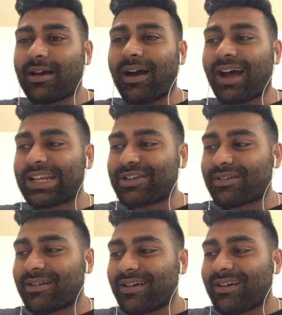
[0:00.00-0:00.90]
And
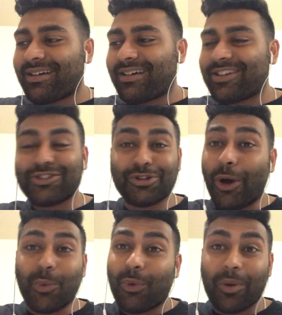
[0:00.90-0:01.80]
you
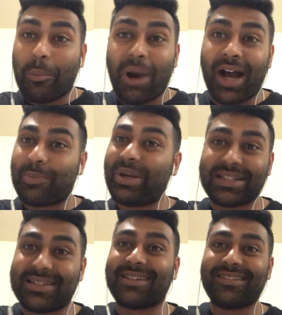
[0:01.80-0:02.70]
don't want my
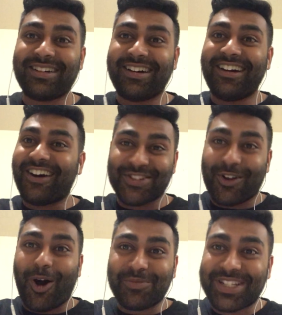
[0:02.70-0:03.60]
pity. As
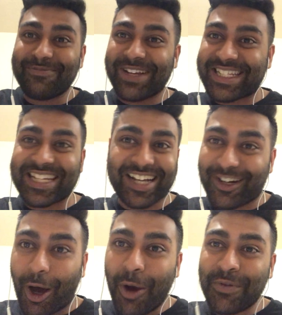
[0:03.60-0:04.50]
optimistic
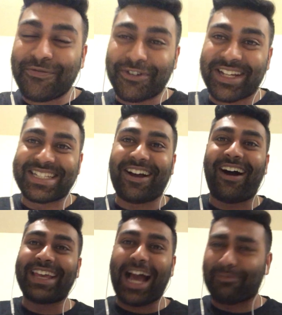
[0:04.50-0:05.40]
and hopeful as
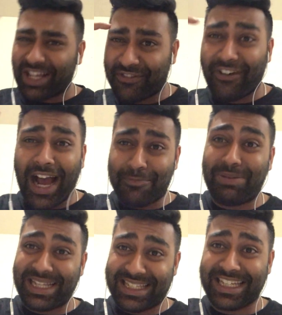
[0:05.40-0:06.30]
I am, if I
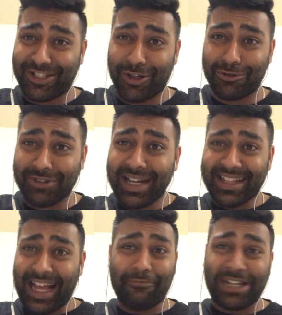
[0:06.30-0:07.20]
pity you,
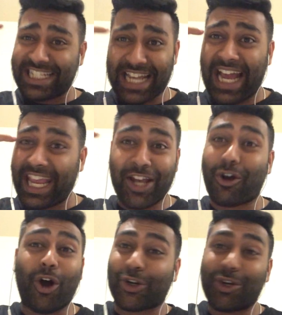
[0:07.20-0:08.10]
that means I ain't
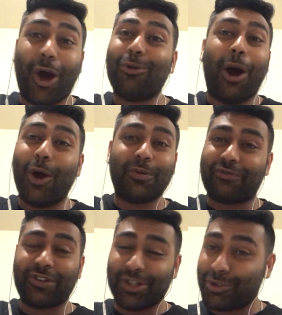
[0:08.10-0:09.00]
got no hope
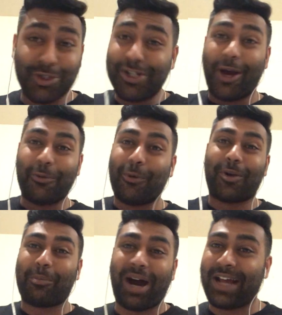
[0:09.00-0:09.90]
for you. You don't
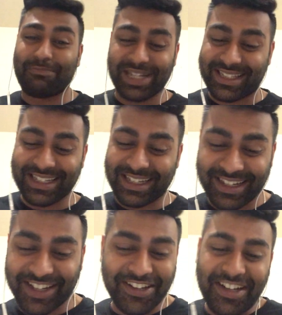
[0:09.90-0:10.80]
want my pity
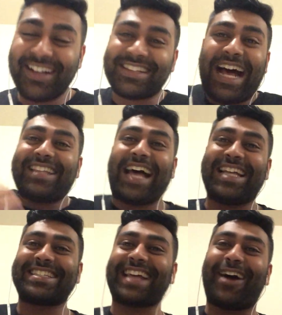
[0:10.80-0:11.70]
in it.
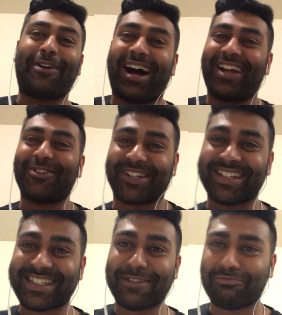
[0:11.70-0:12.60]
That's how I look
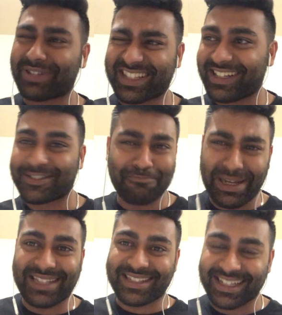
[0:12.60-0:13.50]
at sympathy, as
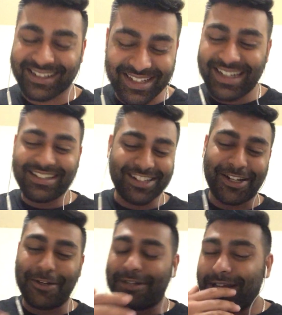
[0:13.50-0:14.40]
pity, you
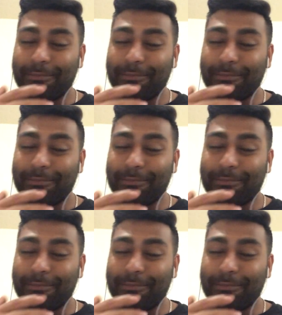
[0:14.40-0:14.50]
know.